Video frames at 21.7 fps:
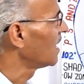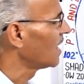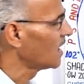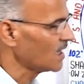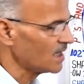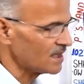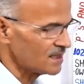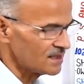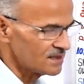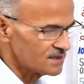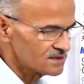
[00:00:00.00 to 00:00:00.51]

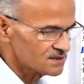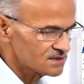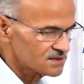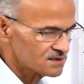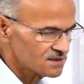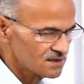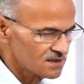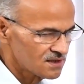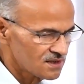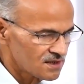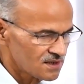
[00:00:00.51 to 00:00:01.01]
As
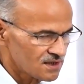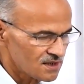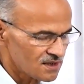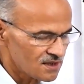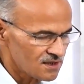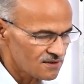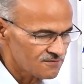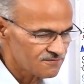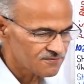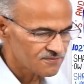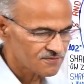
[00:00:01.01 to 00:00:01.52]

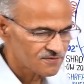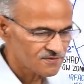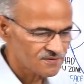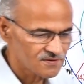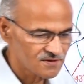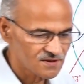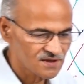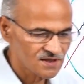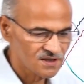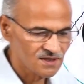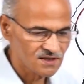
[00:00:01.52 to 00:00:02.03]
if
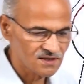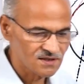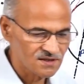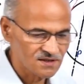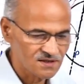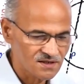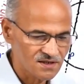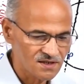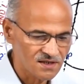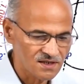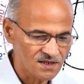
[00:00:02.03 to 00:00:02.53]
there
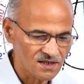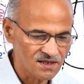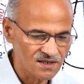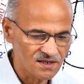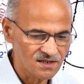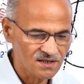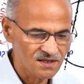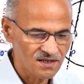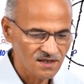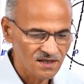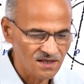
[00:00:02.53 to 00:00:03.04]

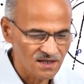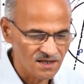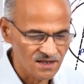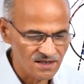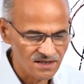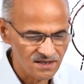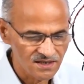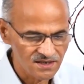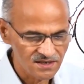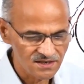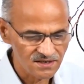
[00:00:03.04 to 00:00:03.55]
in
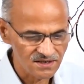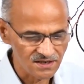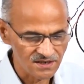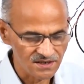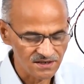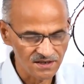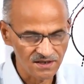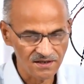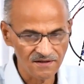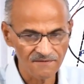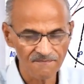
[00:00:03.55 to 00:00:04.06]
rainy
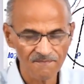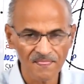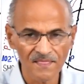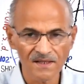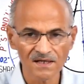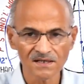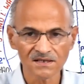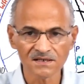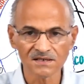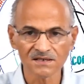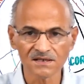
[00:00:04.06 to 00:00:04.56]
season
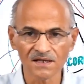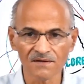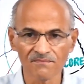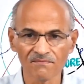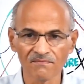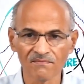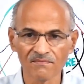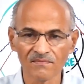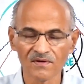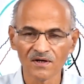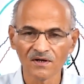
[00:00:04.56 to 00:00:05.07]

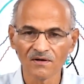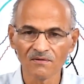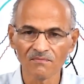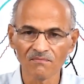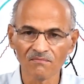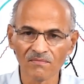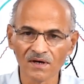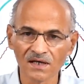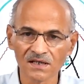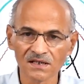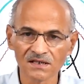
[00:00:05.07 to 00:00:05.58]
some
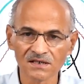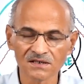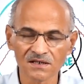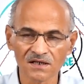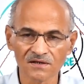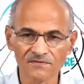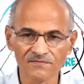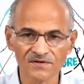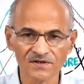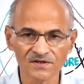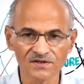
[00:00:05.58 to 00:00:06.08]
muddy
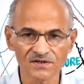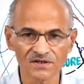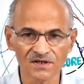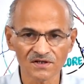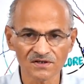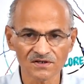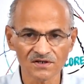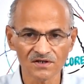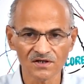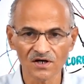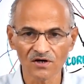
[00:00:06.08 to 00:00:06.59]
surface
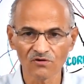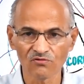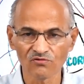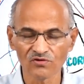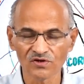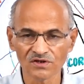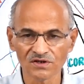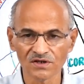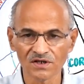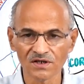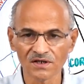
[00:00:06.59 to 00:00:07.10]
as ground
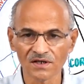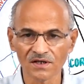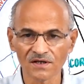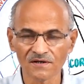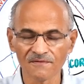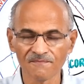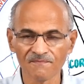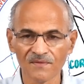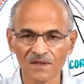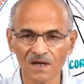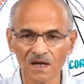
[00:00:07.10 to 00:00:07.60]
is there,
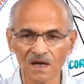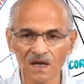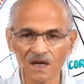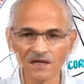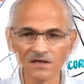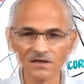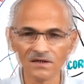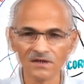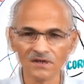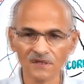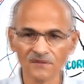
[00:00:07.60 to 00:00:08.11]

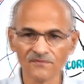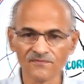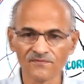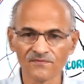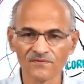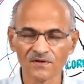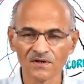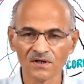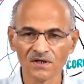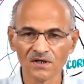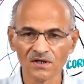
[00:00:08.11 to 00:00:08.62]
and if
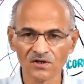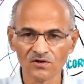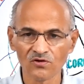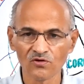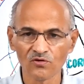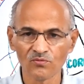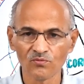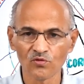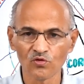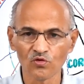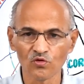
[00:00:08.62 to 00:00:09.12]

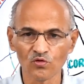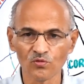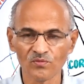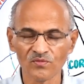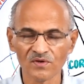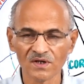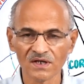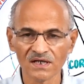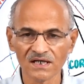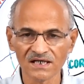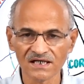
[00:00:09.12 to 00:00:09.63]
you move
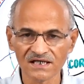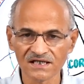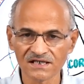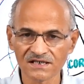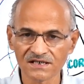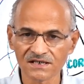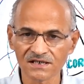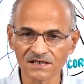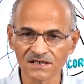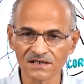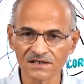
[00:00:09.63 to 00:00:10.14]

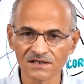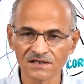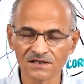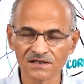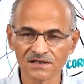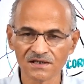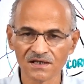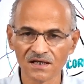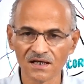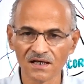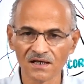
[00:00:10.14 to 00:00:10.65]
straight
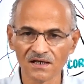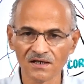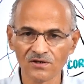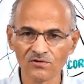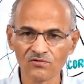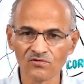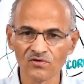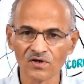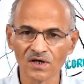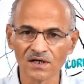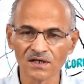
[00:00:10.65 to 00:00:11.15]

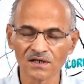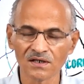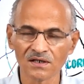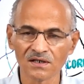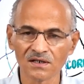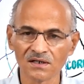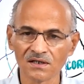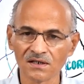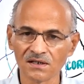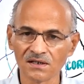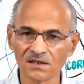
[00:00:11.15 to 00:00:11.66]
you can
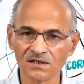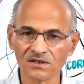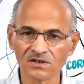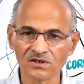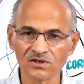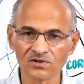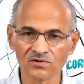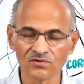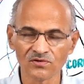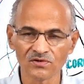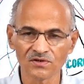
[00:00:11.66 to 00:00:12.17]
reach
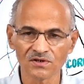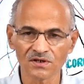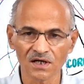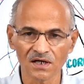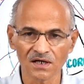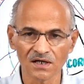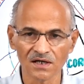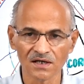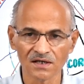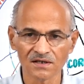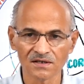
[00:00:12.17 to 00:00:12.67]
your
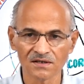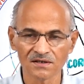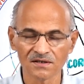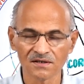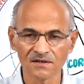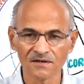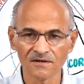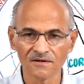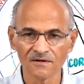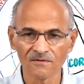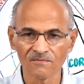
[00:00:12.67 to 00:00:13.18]
target,
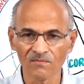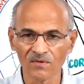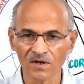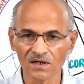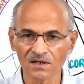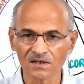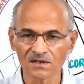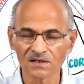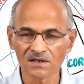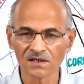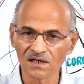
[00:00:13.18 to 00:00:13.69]

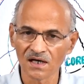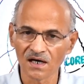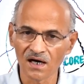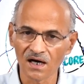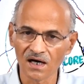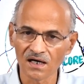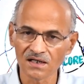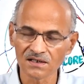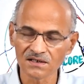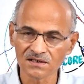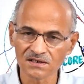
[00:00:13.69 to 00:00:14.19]
but
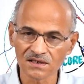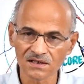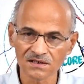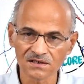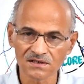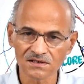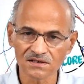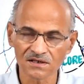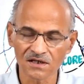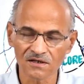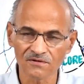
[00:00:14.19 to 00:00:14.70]
on such
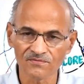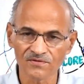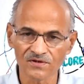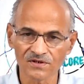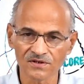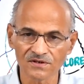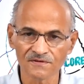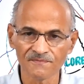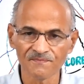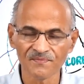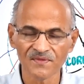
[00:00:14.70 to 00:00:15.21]
a
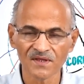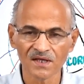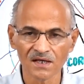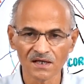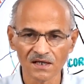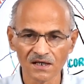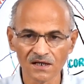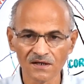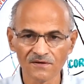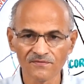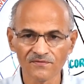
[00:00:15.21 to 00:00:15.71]
surface
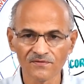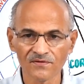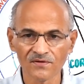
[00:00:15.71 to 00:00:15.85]
if